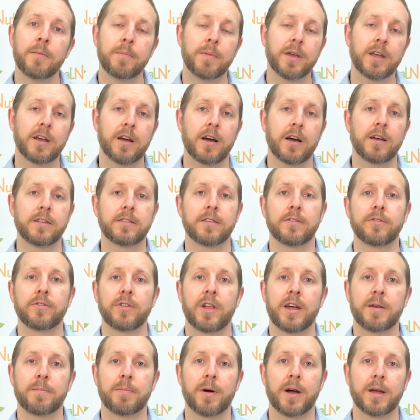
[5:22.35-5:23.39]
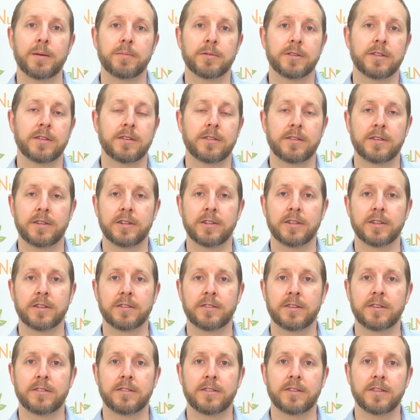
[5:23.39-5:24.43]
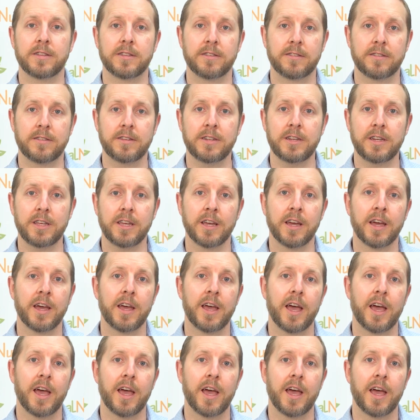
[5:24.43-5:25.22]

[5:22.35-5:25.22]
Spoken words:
because of lead pipes that still exist in the city.